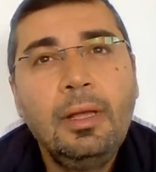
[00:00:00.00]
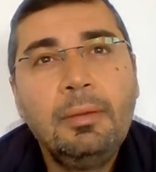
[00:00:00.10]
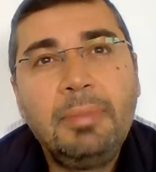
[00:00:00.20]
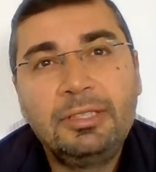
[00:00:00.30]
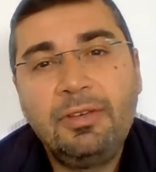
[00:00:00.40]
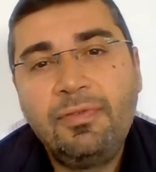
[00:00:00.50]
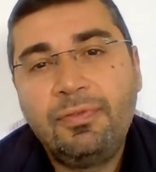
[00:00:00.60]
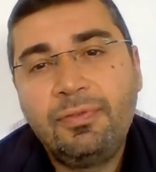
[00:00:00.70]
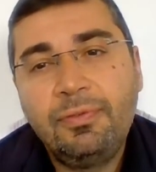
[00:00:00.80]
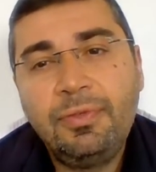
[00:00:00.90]
But
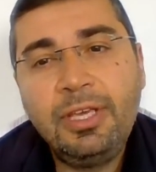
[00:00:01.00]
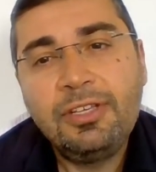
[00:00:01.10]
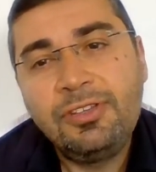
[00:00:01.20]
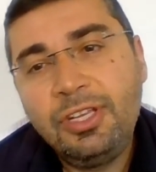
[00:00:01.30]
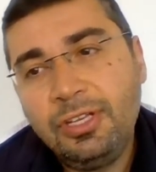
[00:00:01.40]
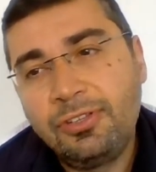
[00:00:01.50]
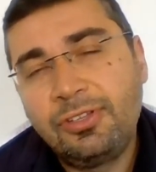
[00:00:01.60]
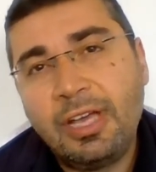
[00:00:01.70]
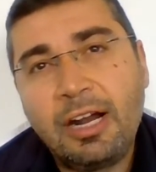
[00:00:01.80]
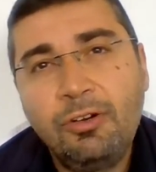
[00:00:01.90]
if these
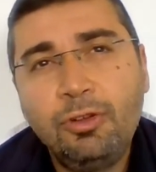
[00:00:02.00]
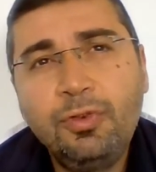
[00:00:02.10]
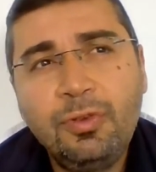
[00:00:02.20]
needs are not